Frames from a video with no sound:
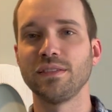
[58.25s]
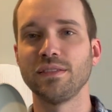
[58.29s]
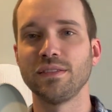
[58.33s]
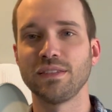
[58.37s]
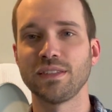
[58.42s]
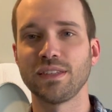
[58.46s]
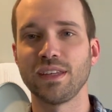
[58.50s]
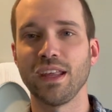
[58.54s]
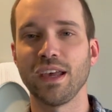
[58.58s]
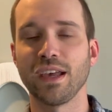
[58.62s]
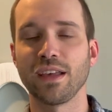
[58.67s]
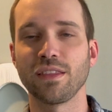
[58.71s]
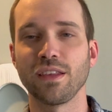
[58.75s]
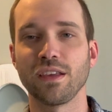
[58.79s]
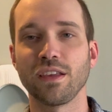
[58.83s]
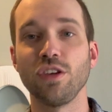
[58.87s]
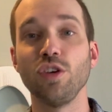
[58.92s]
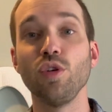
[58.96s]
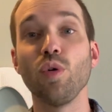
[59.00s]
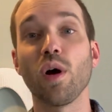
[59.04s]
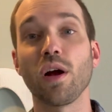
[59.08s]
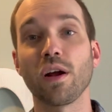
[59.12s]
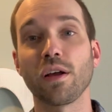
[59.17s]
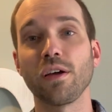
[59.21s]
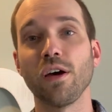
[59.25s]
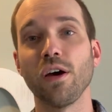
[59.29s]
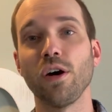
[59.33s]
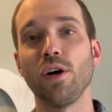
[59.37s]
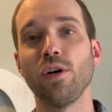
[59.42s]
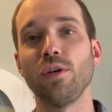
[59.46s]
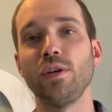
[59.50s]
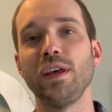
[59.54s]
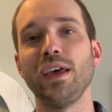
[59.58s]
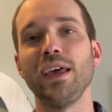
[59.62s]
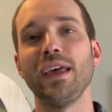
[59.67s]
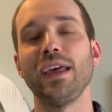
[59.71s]
snag the QR
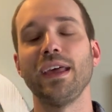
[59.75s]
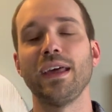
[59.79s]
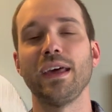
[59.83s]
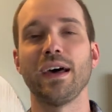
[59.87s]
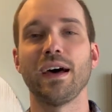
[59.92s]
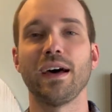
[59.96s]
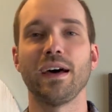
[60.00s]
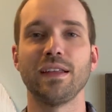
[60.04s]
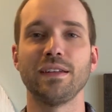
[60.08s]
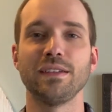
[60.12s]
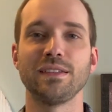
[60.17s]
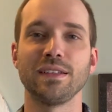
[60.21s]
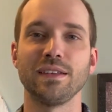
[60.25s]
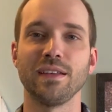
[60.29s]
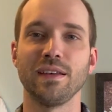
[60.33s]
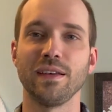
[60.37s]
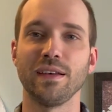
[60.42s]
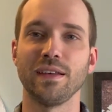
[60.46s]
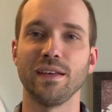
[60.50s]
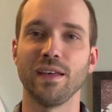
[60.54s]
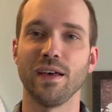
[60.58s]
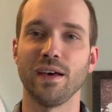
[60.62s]
code, and